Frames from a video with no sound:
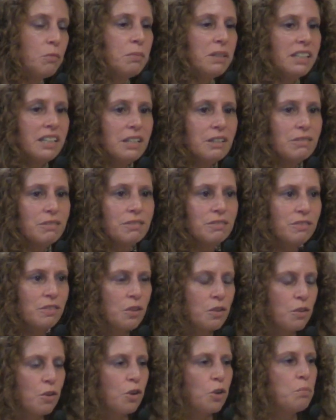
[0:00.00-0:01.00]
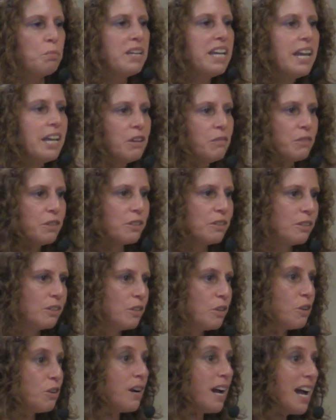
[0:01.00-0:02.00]
belief or a behavior
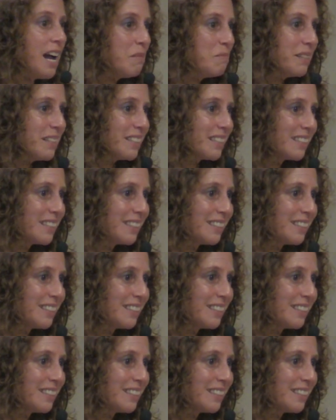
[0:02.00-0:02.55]
or a habit.